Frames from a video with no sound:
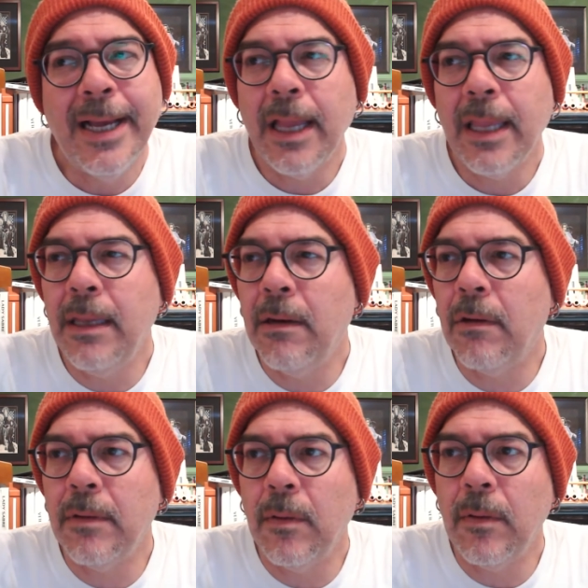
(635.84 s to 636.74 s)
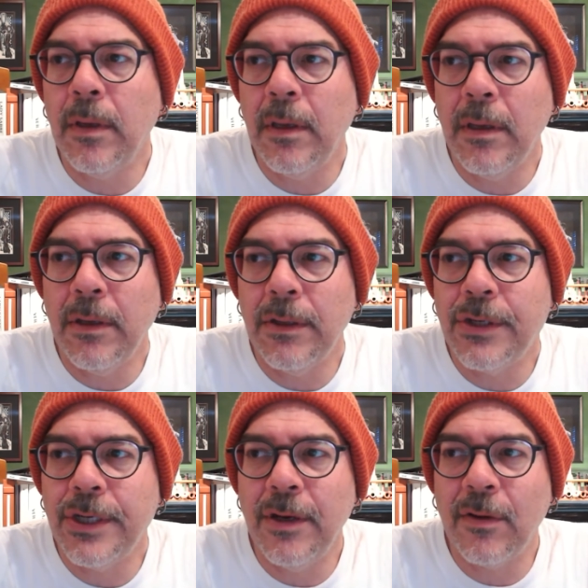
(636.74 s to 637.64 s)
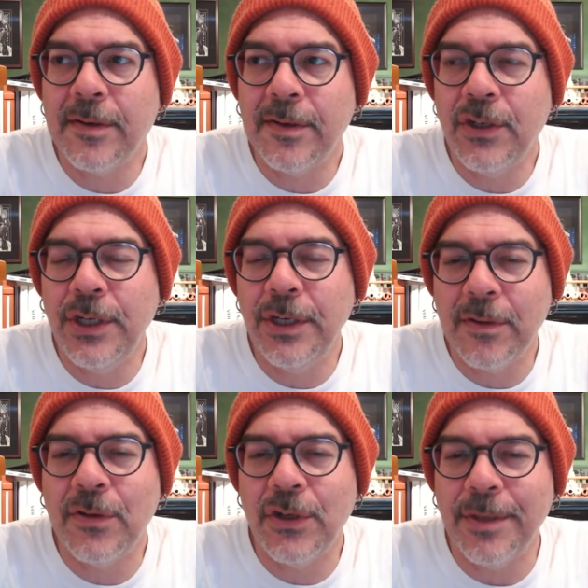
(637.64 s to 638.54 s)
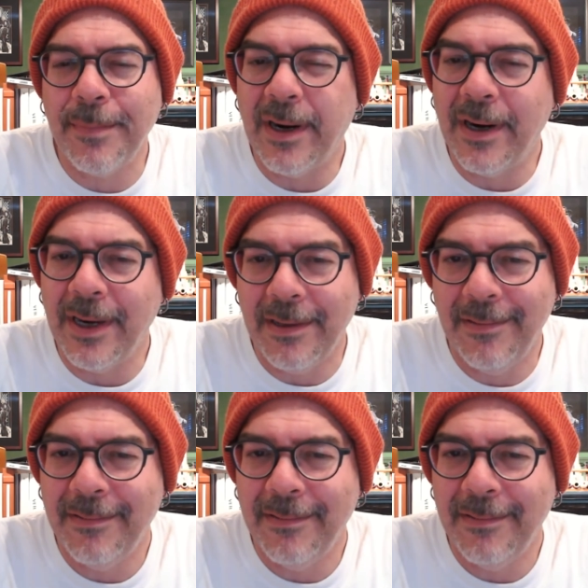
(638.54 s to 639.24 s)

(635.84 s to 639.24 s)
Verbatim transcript: you know, you, you, she knows she knows who she married.